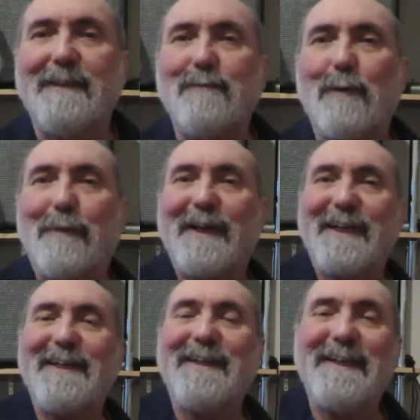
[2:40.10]
Well, back
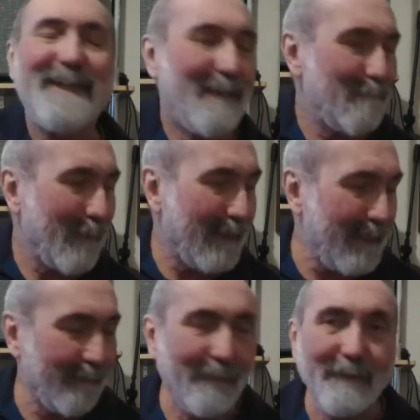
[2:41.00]
again. Yeah,
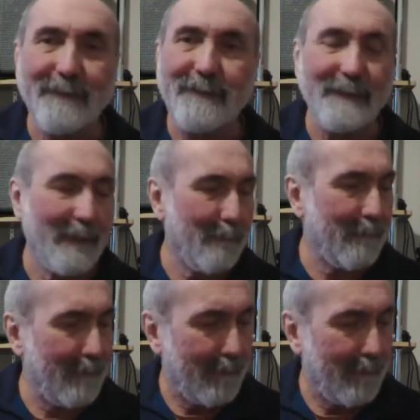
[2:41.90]
I've given it a setup.